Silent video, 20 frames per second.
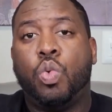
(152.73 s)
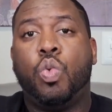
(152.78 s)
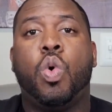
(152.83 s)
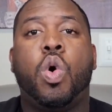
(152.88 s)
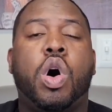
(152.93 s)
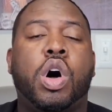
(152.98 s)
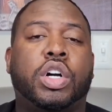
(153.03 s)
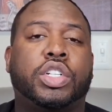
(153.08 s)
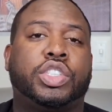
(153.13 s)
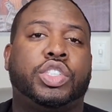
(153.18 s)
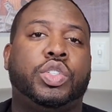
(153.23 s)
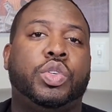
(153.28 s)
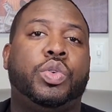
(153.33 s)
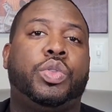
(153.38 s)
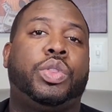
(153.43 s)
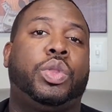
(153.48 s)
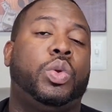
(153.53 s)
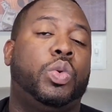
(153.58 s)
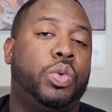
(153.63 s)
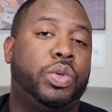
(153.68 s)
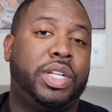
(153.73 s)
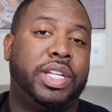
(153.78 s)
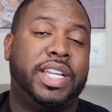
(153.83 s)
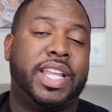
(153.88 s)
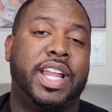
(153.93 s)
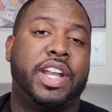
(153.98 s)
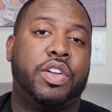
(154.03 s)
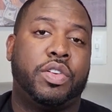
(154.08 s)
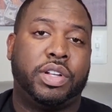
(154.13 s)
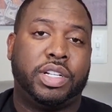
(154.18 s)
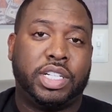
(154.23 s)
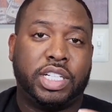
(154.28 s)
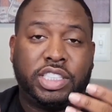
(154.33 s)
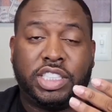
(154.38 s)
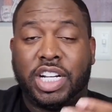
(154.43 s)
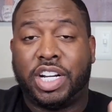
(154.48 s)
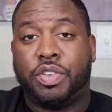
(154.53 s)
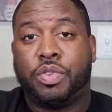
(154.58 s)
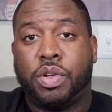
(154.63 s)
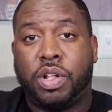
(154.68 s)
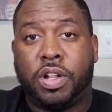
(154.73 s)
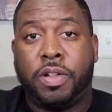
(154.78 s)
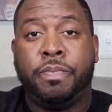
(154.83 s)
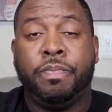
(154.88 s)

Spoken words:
walks you through the general